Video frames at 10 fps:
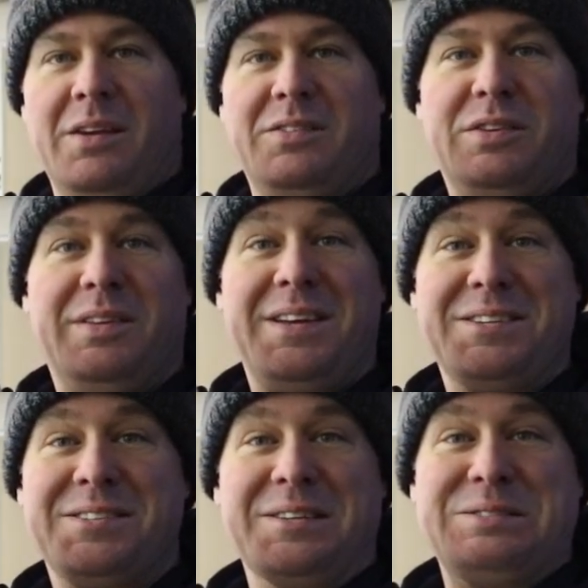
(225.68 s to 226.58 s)
to
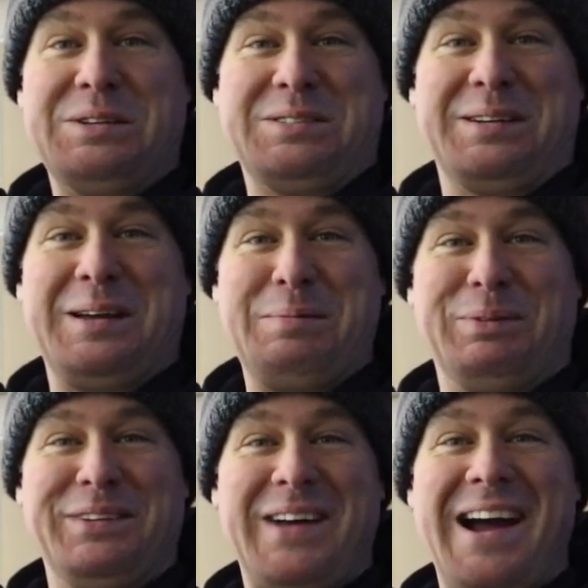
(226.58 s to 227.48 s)
this in just a
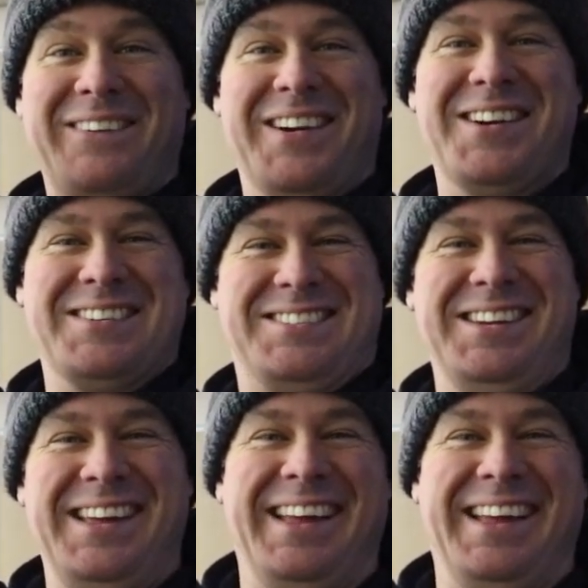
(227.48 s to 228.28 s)
couple of hours.